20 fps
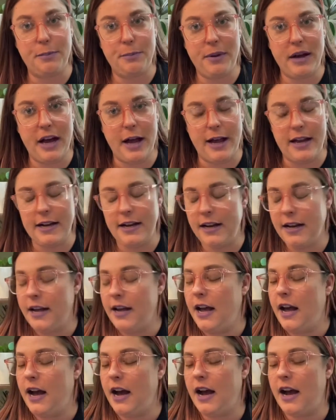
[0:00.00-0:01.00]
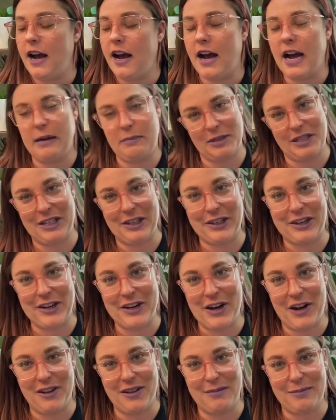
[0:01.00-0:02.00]
but I'm still gonna
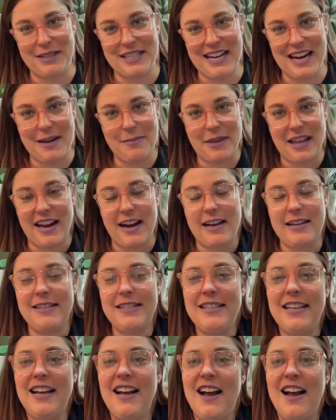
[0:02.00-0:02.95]
call them snake plants.